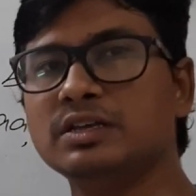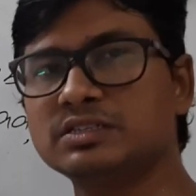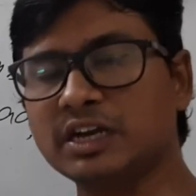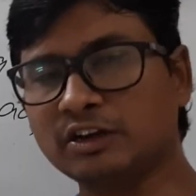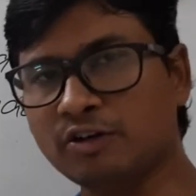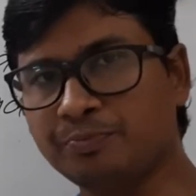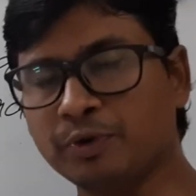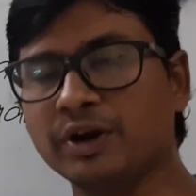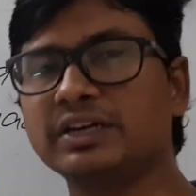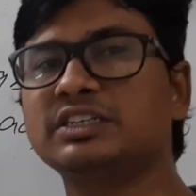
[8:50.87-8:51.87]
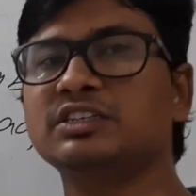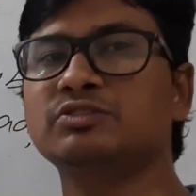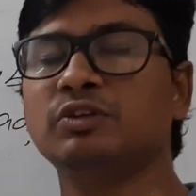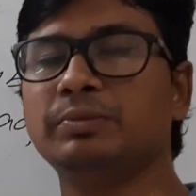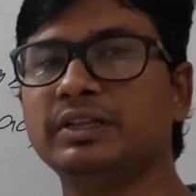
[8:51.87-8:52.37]
set of productions
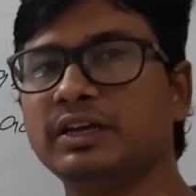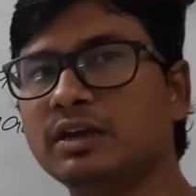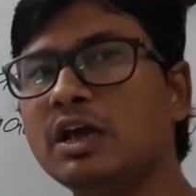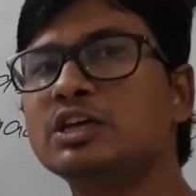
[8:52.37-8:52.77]
will be there,